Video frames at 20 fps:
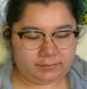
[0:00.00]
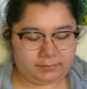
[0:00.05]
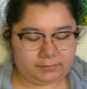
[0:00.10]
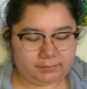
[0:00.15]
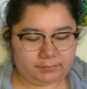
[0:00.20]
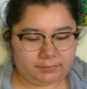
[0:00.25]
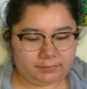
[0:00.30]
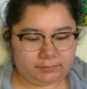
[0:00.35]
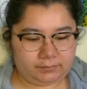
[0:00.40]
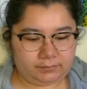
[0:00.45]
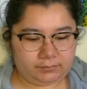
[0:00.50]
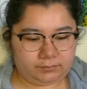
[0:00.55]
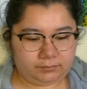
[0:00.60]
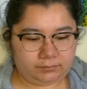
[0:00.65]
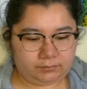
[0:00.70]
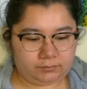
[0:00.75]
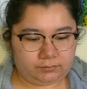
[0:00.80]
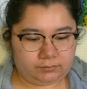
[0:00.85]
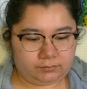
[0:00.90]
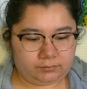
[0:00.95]

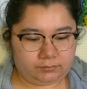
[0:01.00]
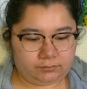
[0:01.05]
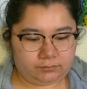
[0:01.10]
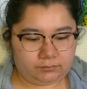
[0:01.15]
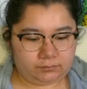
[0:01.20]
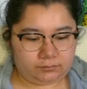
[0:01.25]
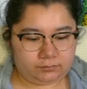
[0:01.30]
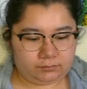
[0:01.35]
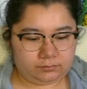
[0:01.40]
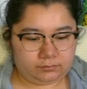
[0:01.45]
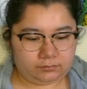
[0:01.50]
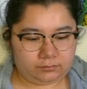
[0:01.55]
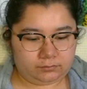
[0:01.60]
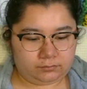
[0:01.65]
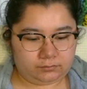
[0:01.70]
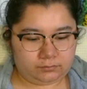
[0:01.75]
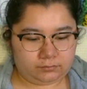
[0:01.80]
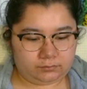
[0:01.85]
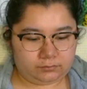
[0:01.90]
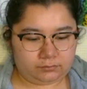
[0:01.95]

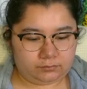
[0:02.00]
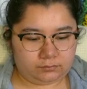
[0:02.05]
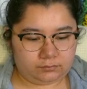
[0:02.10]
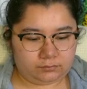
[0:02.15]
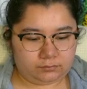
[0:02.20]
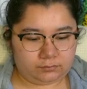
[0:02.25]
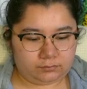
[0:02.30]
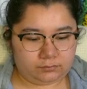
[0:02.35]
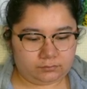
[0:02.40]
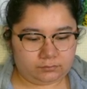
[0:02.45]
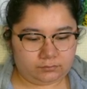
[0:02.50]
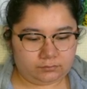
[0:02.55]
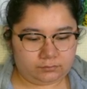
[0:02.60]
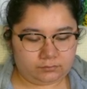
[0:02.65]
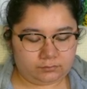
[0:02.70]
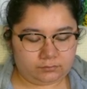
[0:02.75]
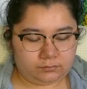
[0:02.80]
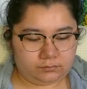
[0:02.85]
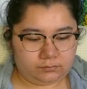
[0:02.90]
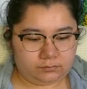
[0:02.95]

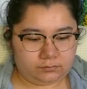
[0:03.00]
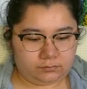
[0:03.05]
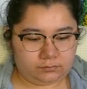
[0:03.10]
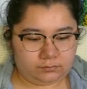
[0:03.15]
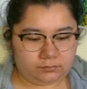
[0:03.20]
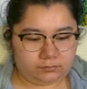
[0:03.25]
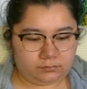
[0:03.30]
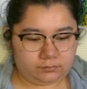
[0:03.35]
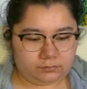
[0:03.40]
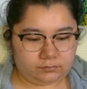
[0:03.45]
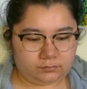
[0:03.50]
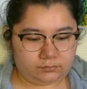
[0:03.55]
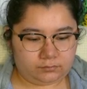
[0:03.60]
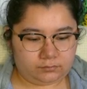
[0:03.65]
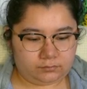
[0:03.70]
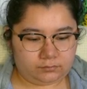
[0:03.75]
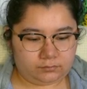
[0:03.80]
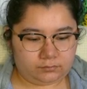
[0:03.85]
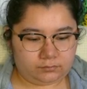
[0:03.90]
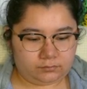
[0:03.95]

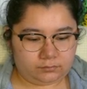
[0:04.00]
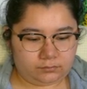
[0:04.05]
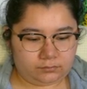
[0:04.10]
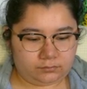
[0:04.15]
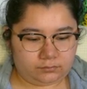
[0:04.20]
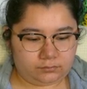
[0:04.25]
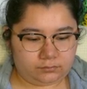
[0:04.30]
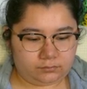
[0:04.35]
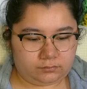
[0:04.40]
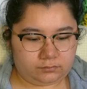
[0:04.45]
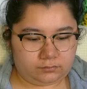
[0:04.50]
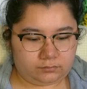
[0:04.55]
Nothing is said.